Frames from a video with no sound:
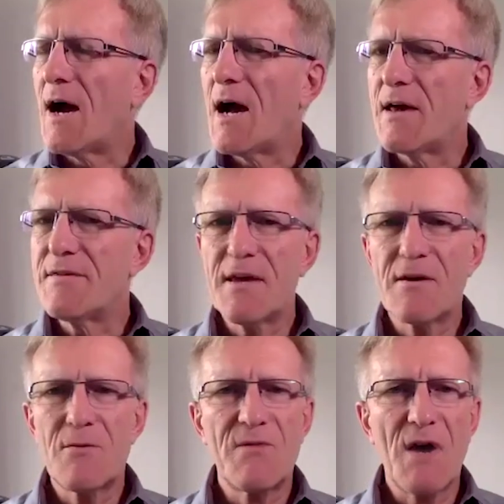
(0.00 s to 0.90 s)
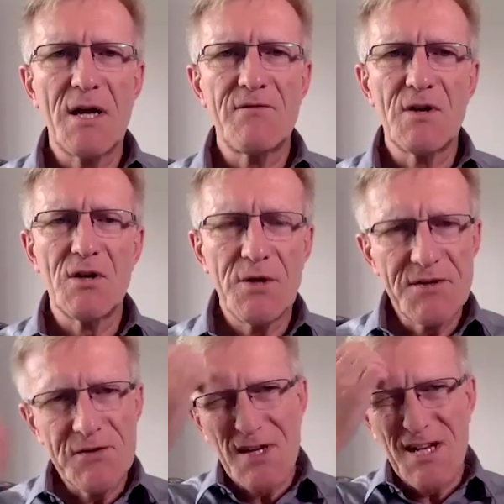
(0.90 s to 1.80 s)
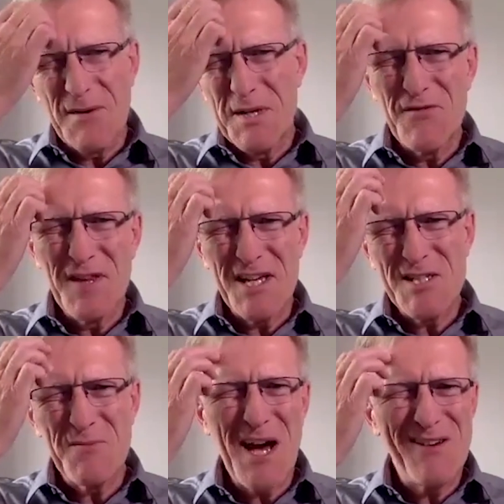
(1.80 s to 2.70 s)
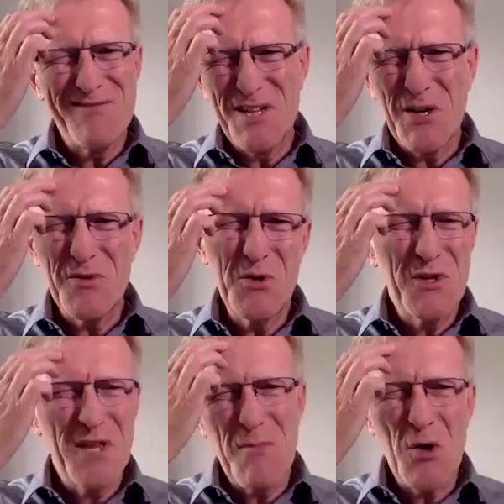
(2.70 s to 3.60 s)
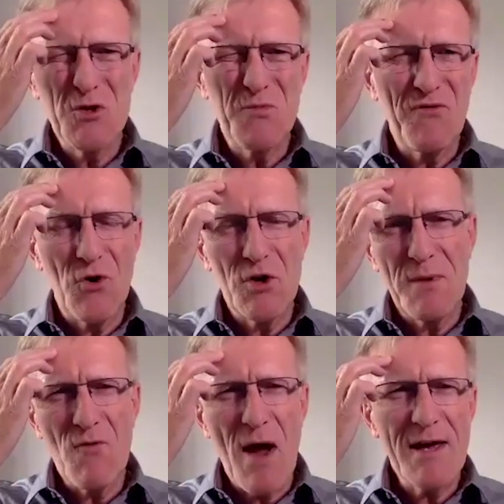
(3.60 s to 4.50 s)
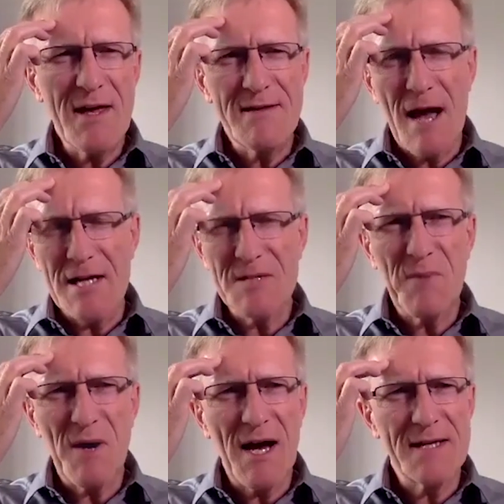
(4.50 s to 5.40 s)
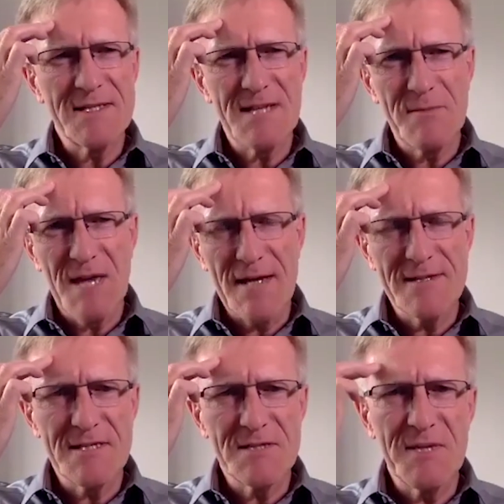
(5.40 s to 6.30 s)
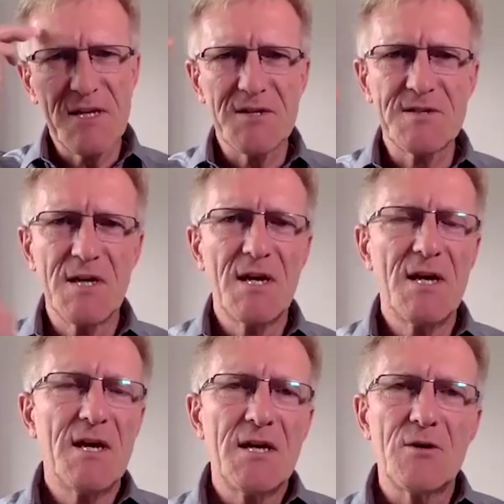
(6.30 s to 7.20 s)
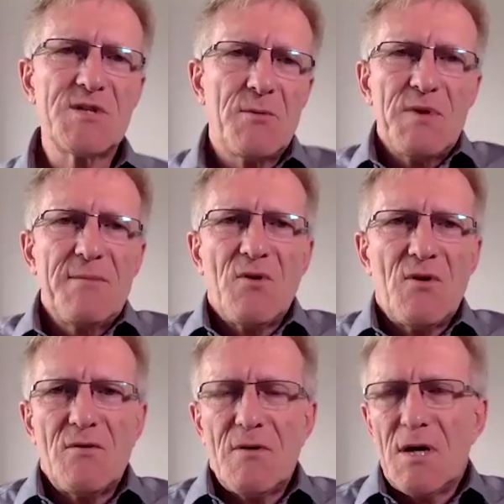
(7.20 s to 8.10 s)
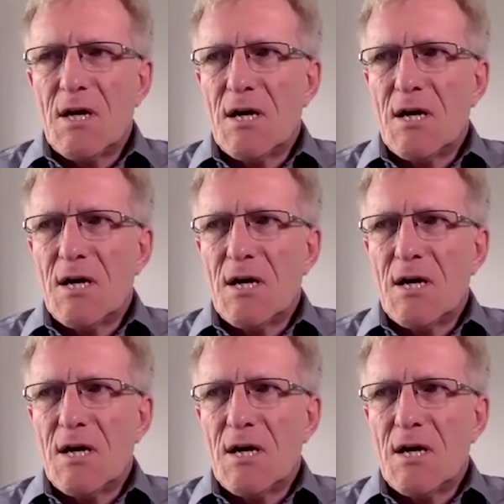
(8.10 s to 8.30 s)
I think we've kind of alluded to a little bit of this about, who do they most prefer to be recognized by in some cases, because, some people,